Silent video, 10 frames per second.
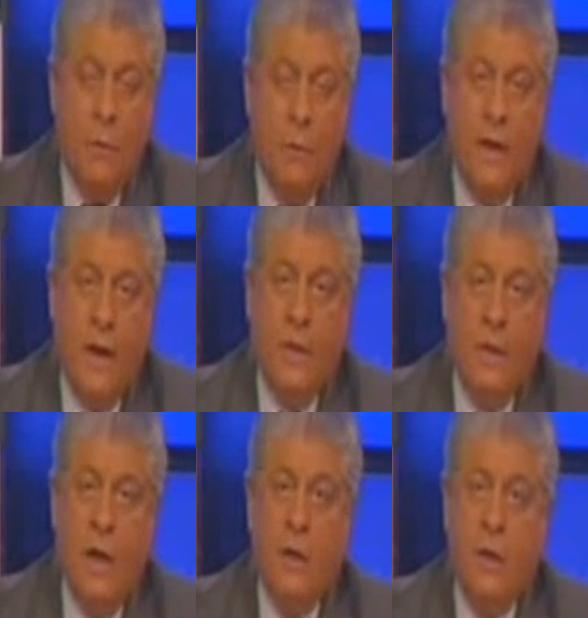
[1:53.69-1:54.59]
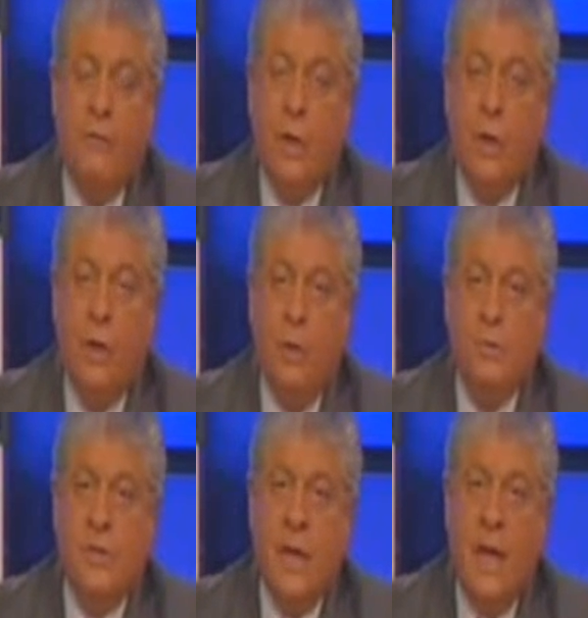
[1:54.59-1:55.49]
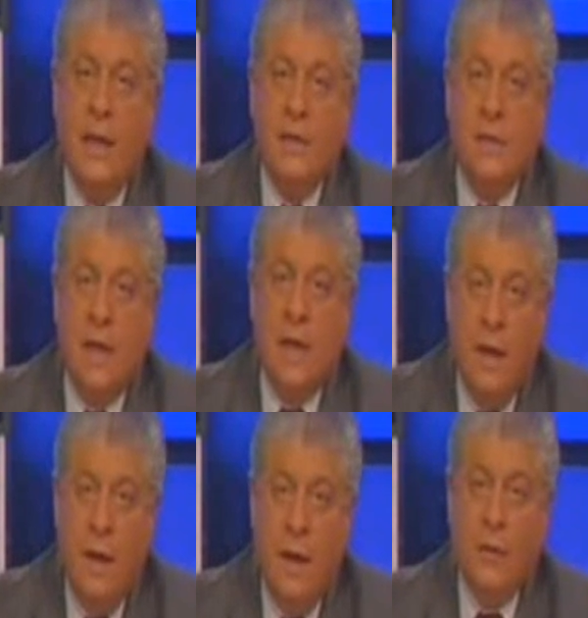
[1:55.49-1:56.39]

We've had the governor of your home state say